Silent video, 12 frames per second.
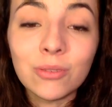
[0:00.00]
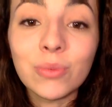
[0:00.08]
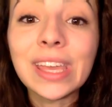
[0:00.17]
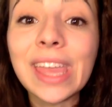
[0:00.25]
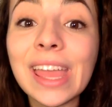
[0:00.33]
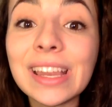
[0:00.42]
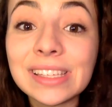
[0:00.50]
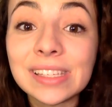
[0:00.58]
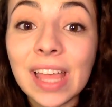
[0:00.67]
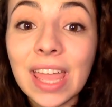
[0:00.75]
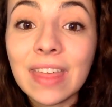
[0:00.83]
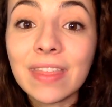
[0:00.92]
we can
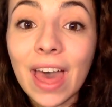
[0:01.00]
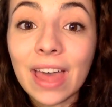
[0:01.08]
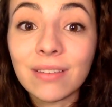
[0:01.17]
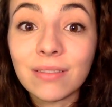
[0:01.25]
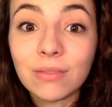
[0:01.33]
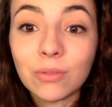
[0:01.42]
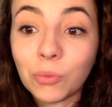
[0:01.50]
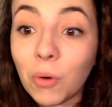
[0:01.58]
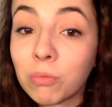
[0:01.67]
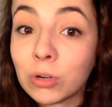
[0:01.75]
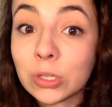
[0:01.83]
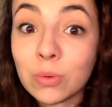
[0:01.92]
say that
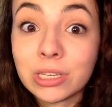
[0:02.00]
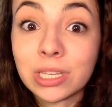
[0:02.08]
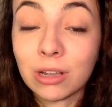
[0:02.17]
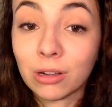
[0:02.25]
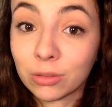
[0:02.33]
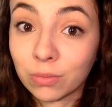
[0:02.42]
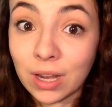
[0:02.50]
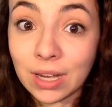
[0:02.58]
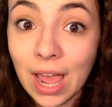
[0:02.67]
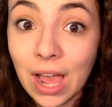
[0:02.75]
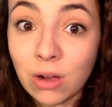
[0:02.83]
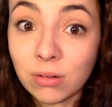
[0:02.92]
what we're doing to the Earth right
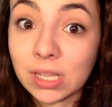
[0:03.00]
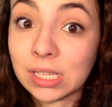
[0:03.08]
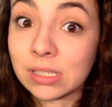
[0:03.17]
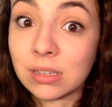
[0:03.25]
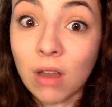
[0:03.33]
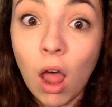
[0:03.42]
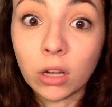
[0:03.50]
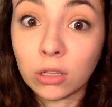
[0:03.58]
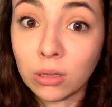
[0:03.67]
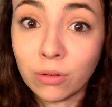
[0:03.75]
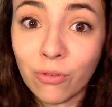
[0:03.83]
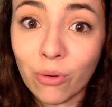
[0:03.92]
now is not
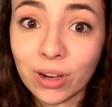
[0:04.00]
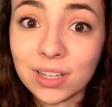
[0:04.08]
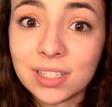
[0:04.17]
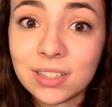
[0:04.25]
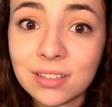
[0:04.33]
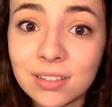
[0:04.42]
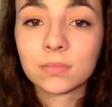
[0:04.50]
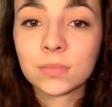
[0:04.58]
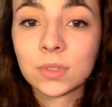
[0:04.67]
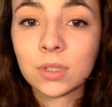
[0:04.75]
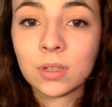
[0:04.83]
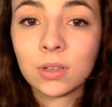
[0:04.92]
good for it.
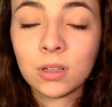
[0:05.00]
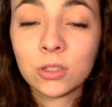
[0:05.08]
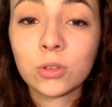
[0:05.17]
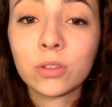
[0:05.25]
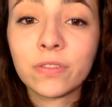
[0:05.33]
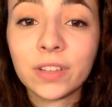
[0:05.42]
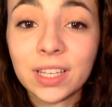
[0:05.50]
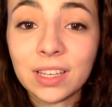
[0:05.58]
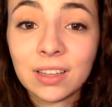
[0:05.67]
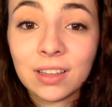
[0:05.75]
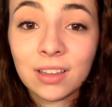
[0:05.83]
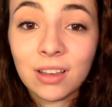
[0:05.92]

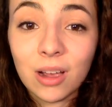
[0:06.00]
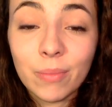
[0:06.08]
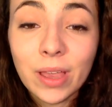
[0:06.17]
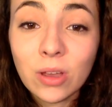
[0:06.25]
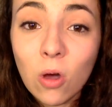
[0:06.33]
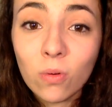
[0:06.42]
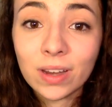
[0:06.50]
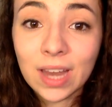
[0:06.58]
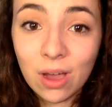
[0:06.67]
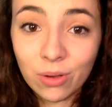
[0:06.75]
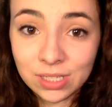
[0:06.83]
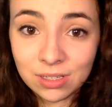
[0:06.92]
Truthfully, our main goal right
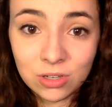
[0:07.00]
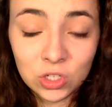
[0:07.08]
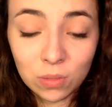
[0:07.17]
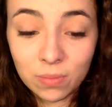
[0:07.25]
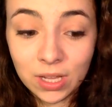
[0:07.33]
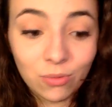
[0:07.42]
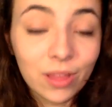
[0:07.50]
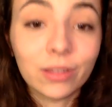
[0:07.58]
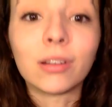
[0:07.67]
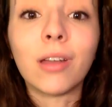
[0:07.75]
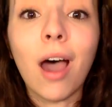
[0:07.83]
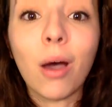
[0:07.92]
now isn't determining
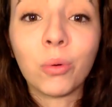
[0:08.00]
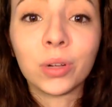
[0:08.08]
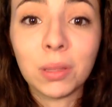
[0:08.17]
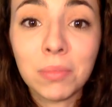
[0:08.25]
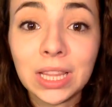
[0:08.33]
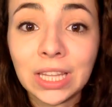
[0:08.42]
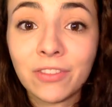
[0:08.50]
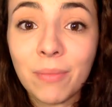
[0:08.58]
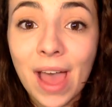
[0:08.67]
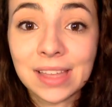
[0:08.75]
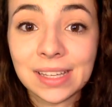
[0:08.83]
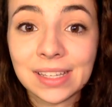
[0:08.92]
whether or not we're in the middle of a
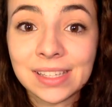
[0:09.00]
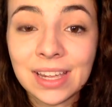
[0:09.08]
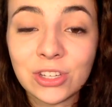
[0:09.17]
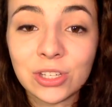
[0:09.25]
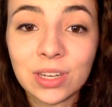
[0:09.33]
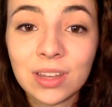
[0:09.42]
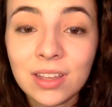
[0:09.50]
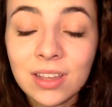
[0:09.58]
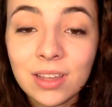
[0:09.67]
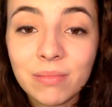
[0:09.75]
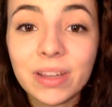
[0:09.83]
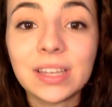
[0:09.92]
mass extinction,
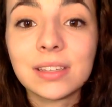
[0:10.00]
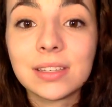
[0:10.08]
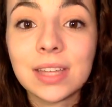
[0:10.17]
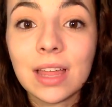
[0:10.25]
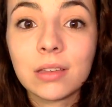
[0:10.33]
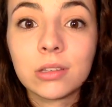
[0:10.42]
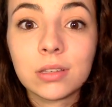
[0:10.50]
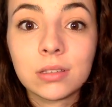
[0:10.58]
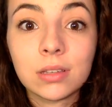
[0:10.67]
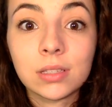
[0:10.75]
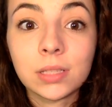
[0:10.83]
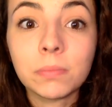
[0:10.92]
but instead
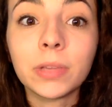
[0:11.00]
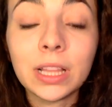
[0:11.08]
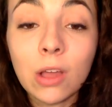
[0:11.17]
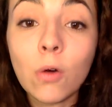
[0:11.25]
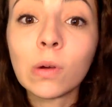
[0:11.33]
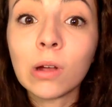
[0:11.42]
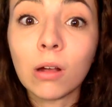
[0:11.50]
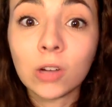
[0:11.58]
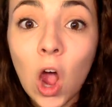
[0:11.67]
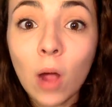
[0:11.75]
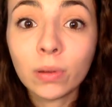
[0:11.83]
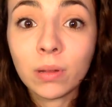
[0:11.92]
just to simply lower our
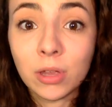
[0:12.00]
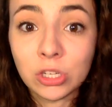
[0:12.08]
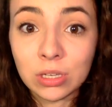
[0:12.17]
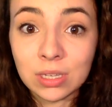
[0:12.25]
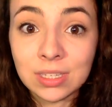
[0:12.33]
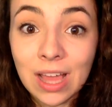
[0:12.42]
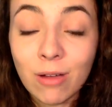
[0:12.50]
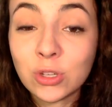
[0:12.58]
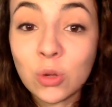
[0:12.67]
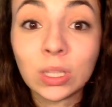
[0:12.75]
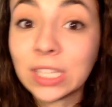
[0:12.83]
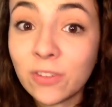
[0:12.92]
carbon emissions down
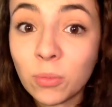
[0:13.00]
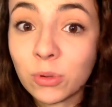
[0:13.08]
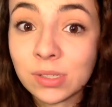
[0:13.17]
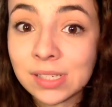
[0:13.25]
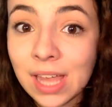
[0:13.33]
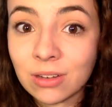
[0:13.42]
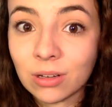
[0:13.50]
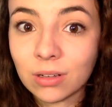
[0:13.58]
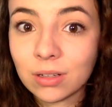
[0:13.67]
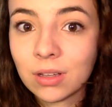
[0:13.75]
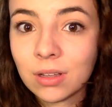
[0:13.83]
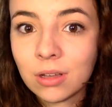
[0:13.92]
to a livable
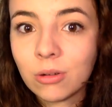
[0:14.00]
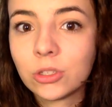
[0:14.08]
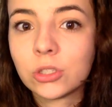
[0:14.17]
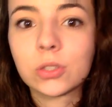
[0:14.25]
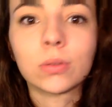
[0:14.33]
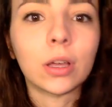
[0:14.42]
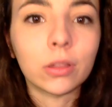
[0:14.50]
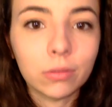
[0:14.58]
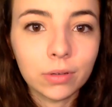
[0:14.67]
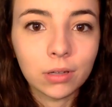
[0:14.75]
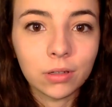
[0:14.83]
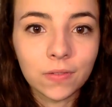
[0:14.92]
standard, which is around
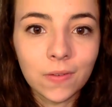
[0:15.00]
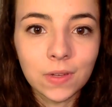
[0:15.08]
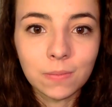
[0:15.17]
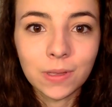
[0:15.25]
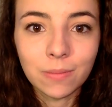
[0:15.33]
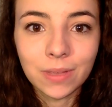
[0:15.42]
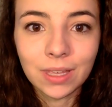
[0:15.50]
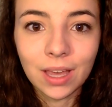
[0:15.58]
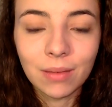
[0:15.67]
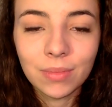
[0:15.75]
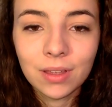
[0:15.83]
350 ppm.